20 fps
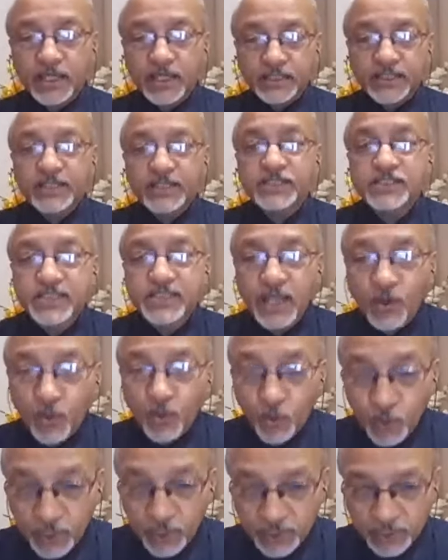That is the
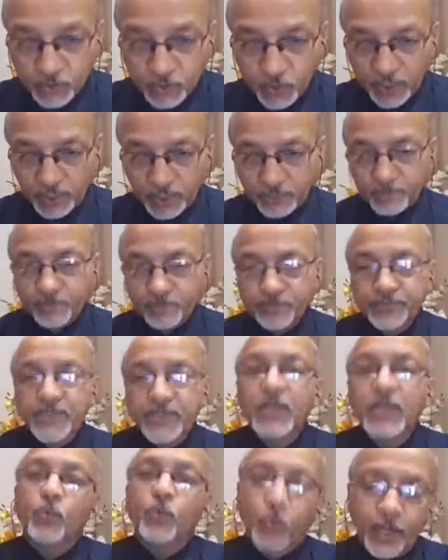only one.
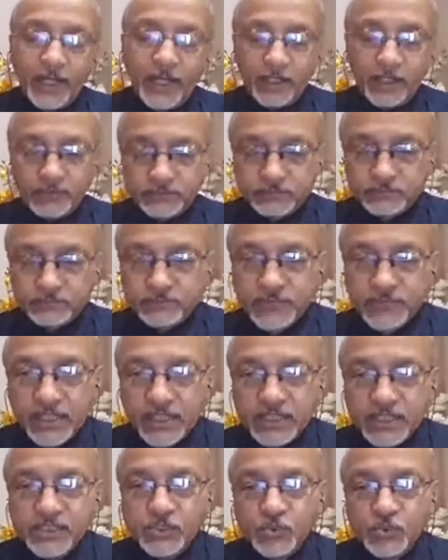Well, that
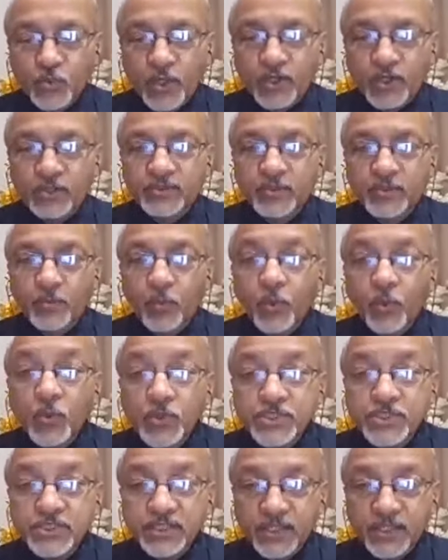is one of the
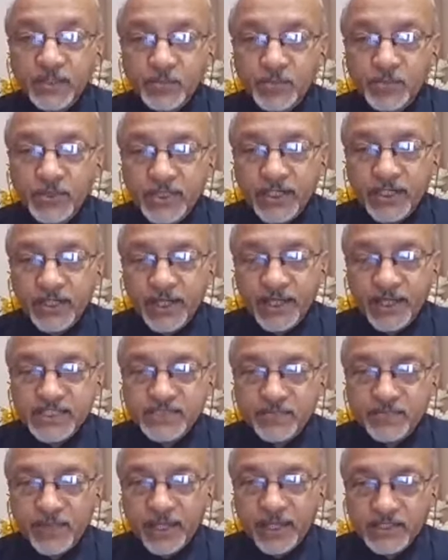most important
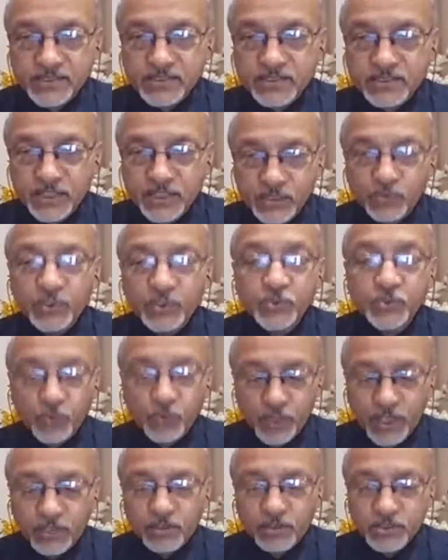aspects in which
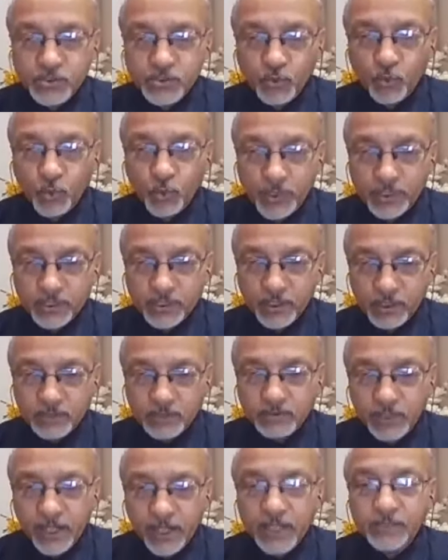we are also working
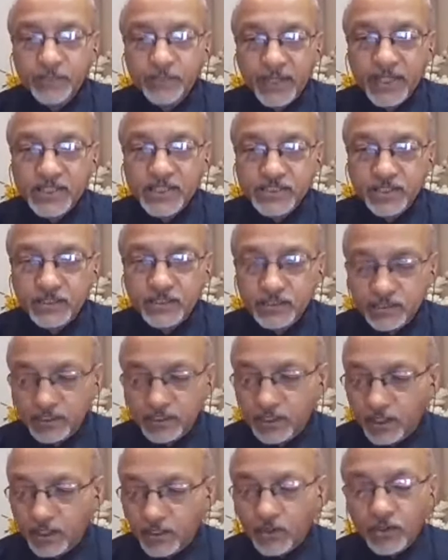at present
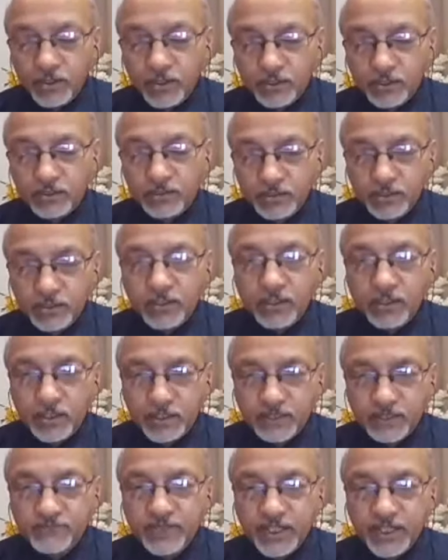on
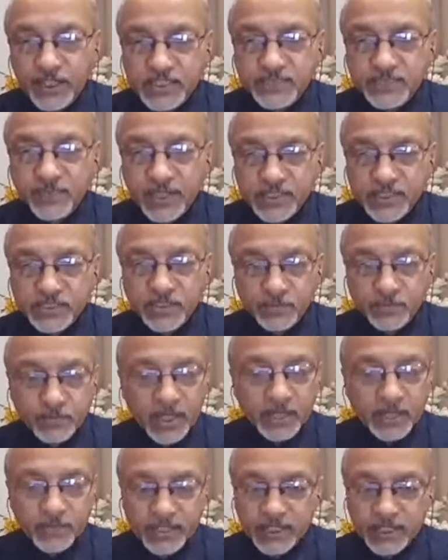different aspects of
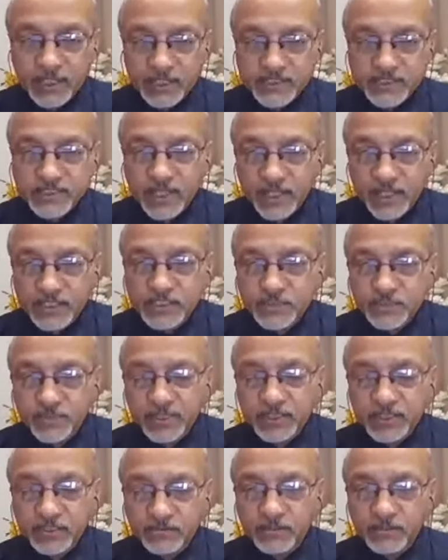biomedical science,
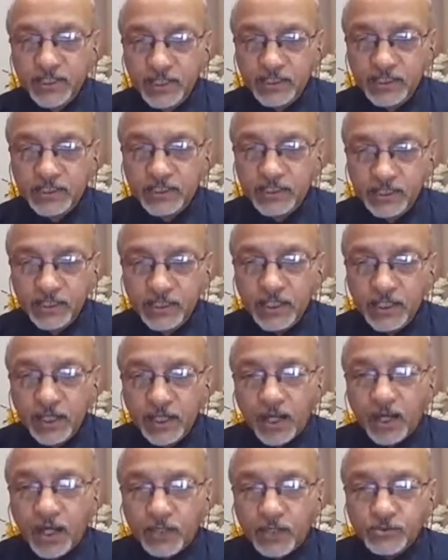particularly
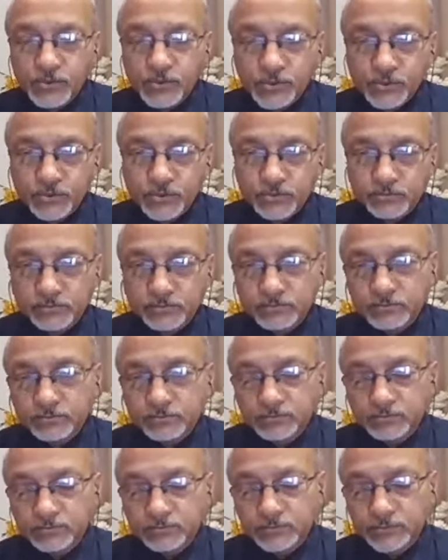how to
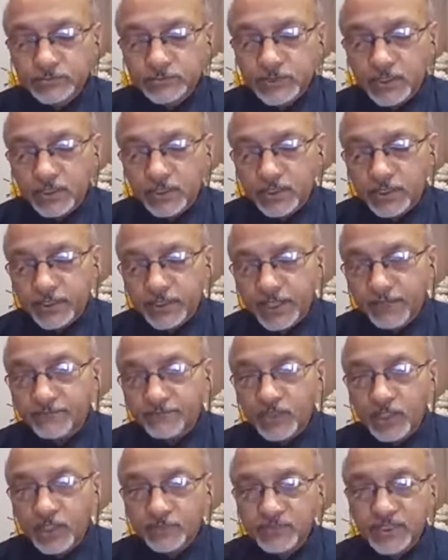
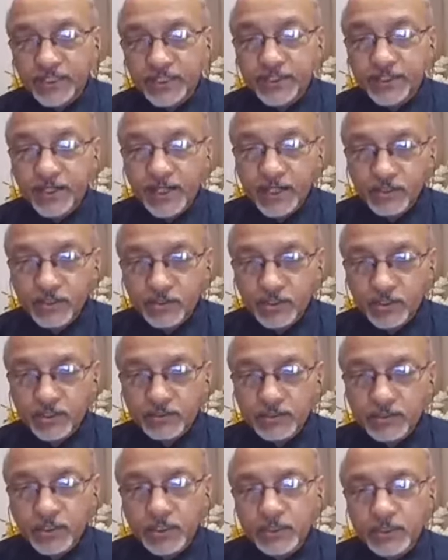develop the drug or
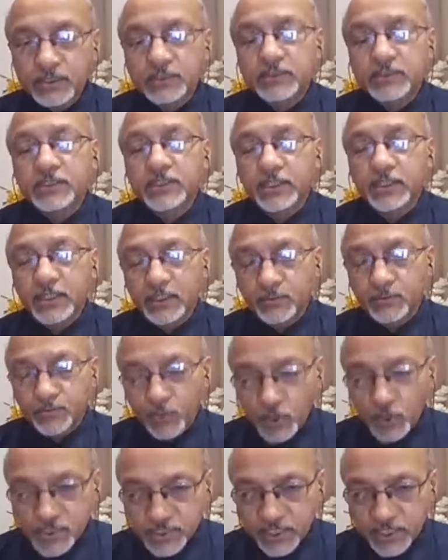the
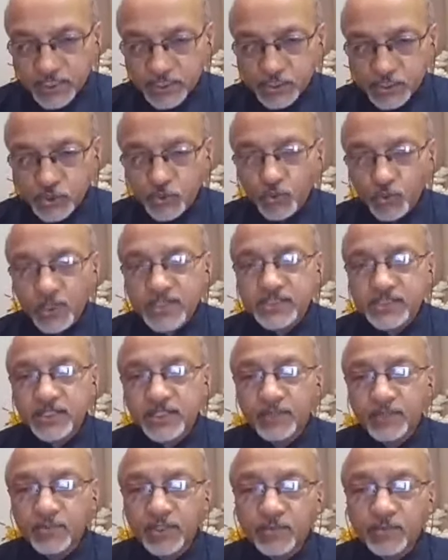process towards the
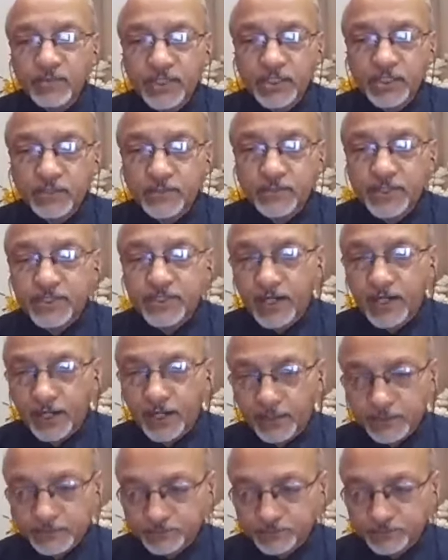development of a drug.